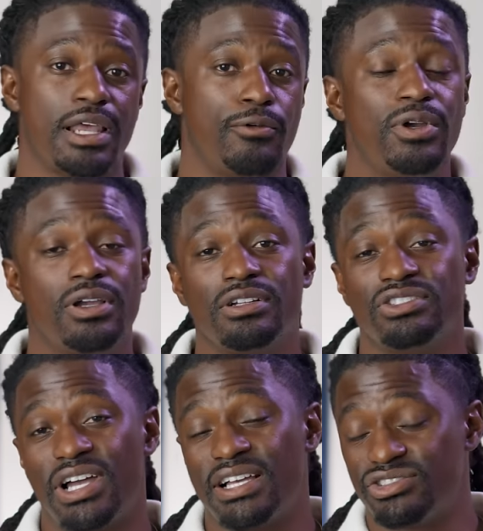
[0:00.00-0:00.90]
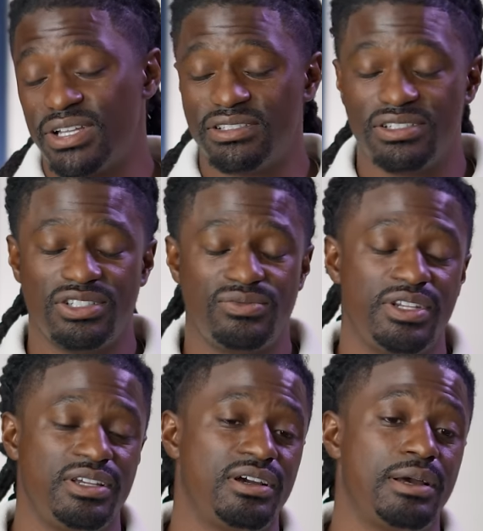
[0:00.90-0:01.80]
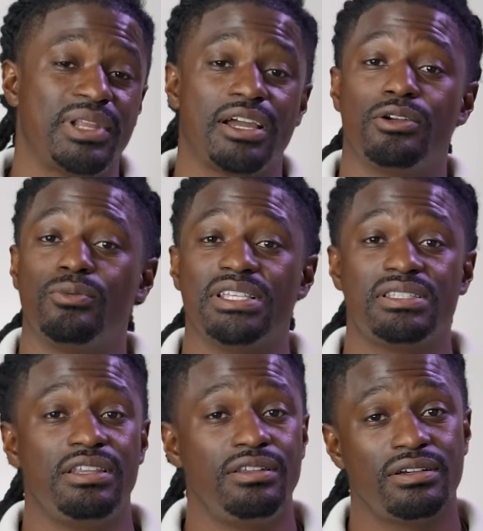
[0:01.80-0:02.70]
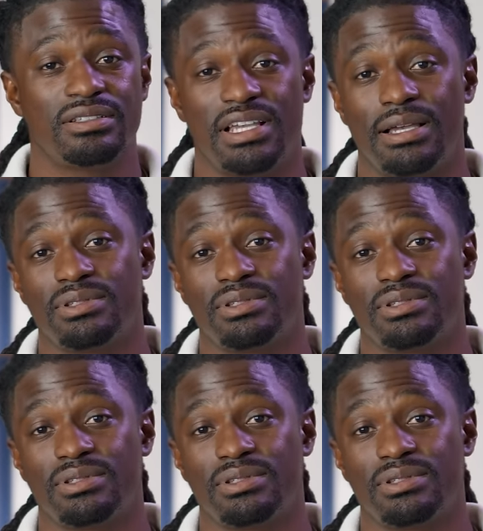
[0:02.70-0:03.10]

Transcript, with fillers: Now we're gonna dive straight into this video. I'm not gonna waste any of your time.